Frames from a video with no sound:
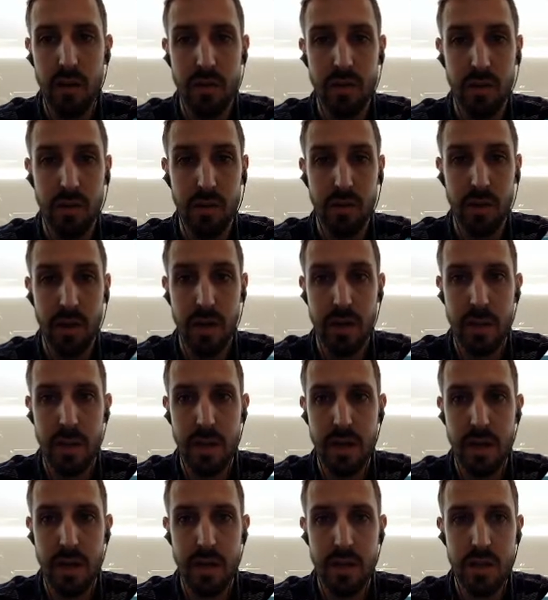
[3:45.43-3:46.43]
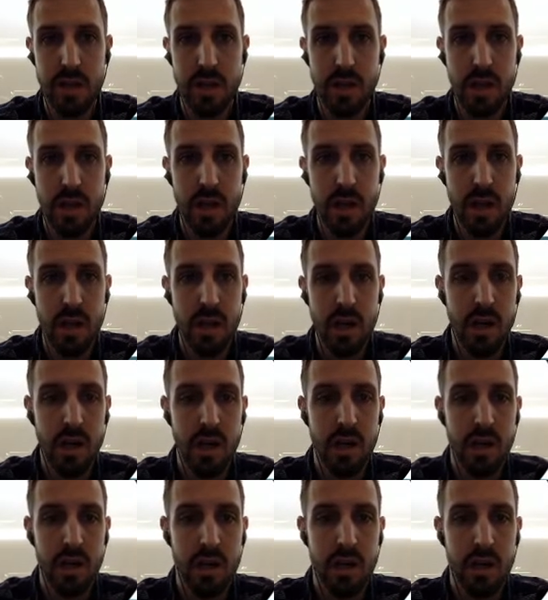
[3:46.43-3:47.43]
to create a page.
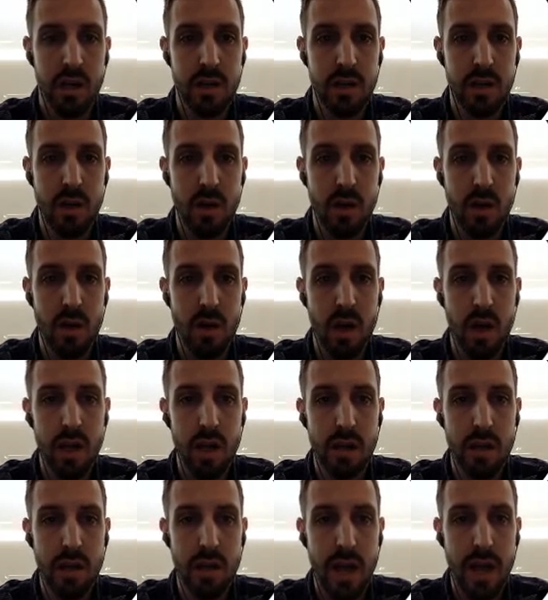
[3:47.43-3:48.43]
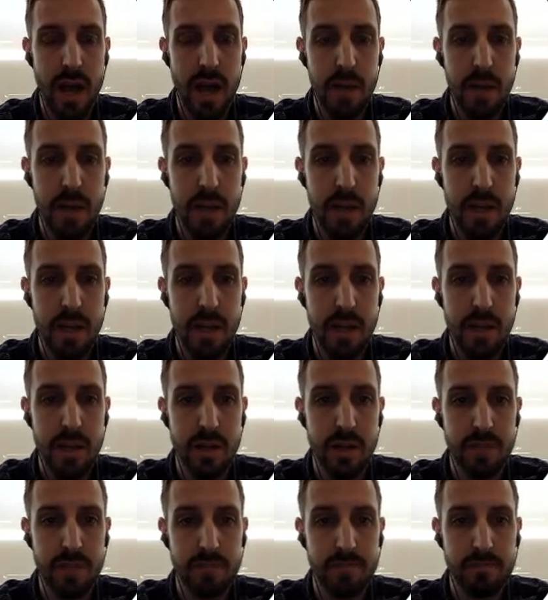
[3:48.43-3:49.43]
So you can add a page,
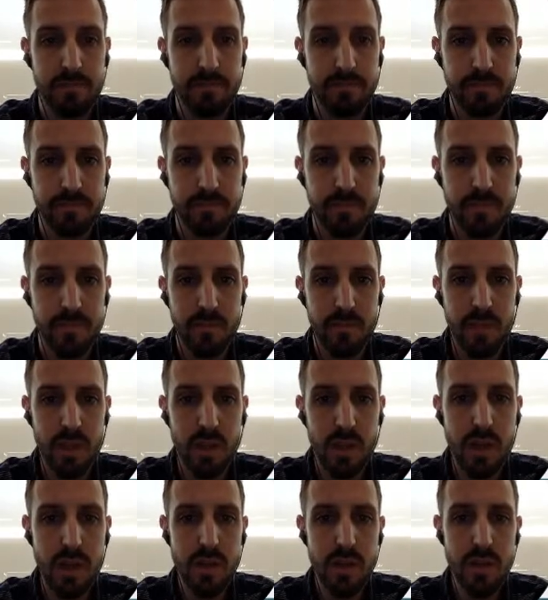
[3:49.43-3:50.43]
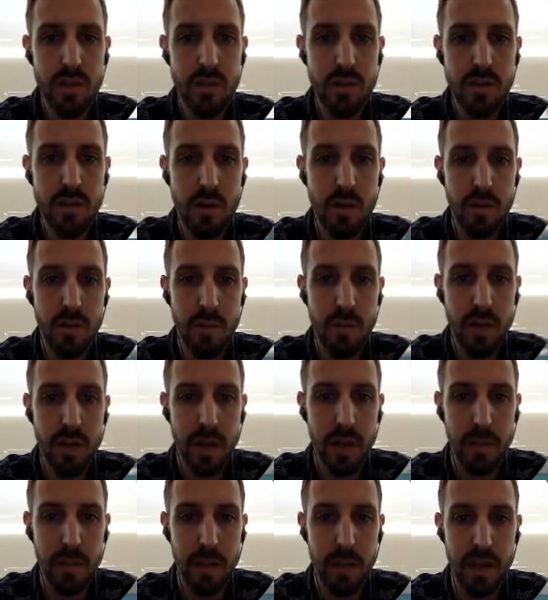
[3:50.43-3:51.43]
and you can start with a
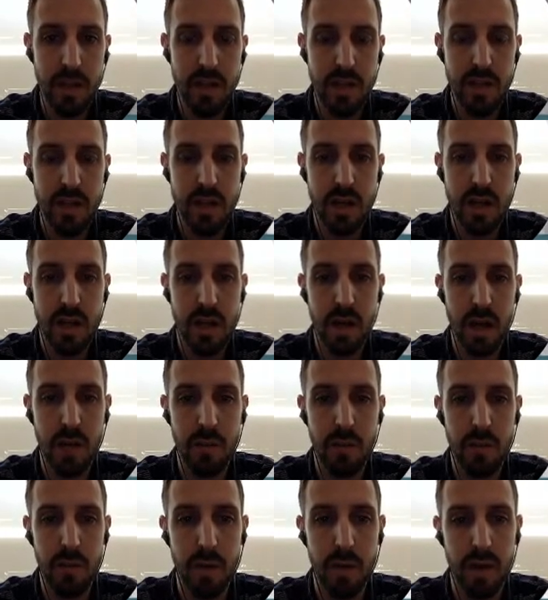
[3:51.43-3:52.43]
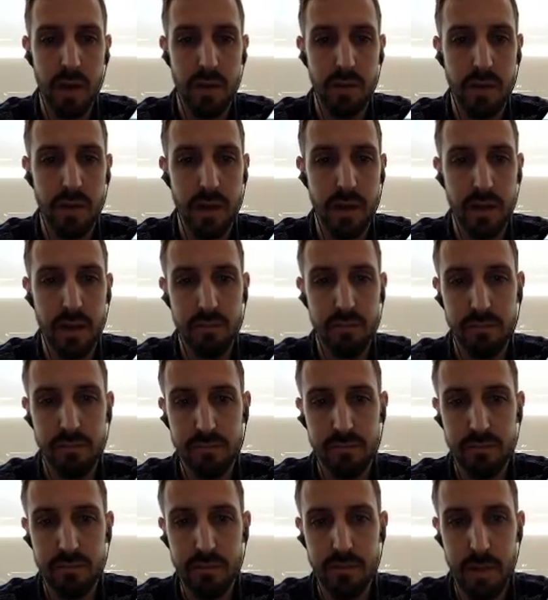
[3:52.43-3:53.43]
blank page, but then,
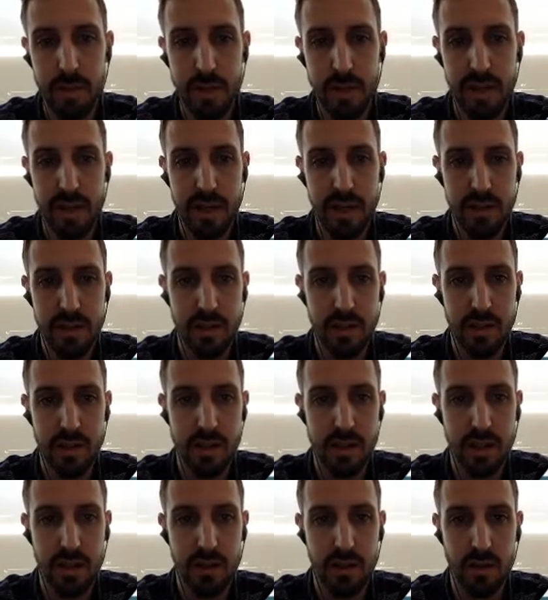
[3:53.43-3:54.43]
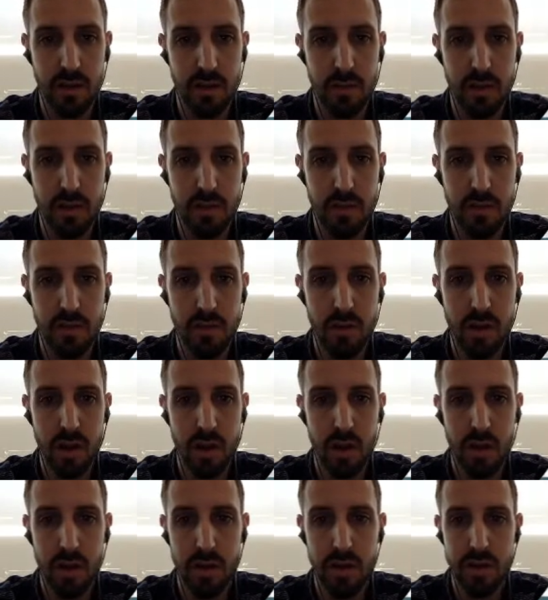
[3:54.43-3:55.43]
that's going to take a little bit
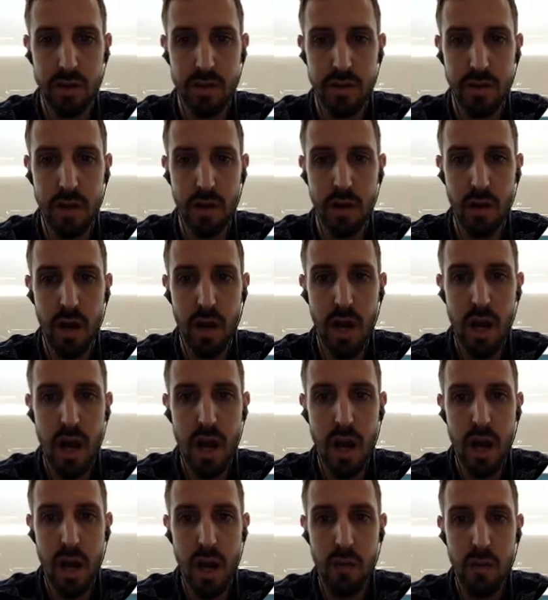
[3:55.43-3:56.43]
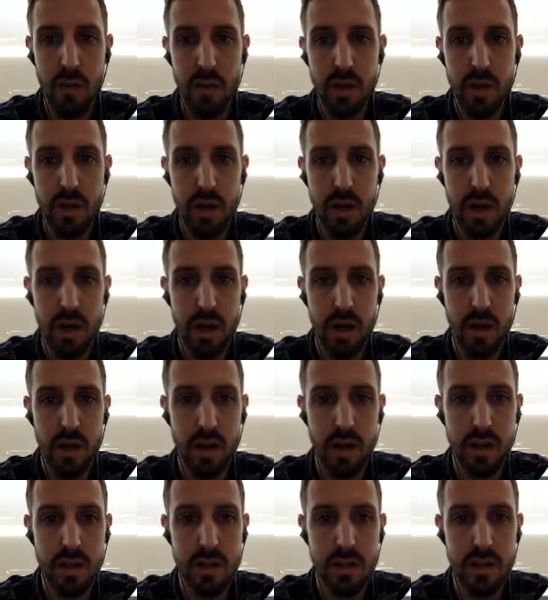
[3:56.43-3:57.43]
longer. So I would
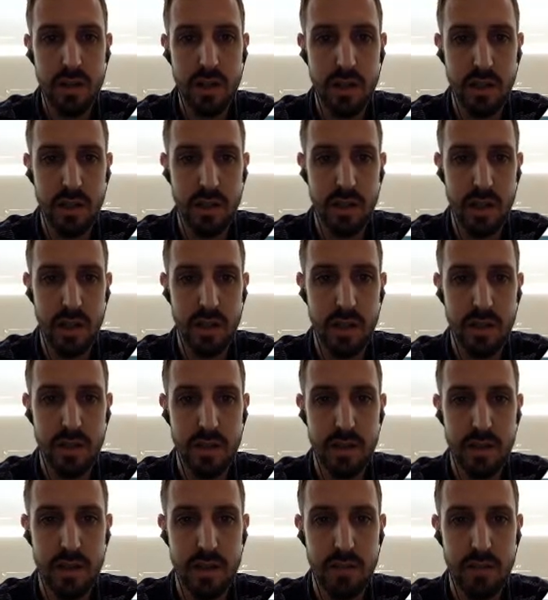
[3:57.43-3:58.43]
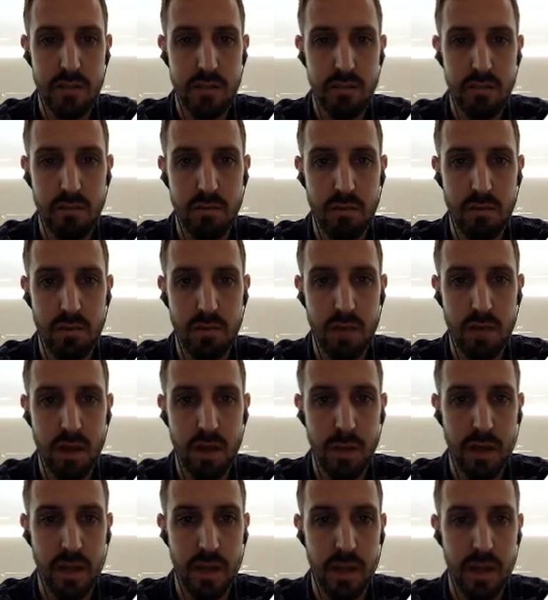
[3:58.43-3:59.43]
suggest
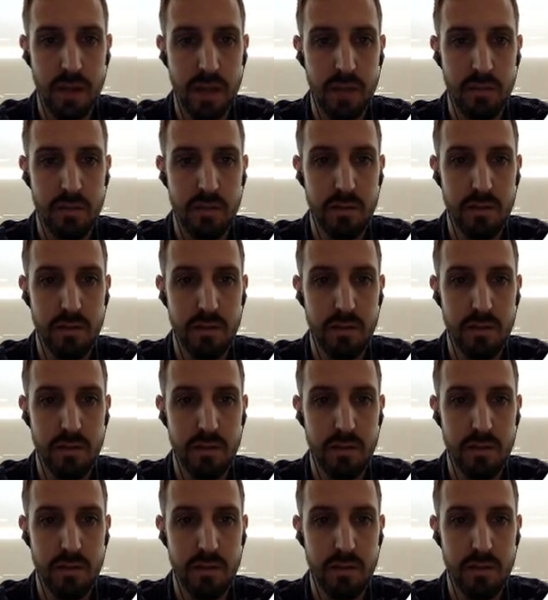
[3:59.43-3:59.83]
coming in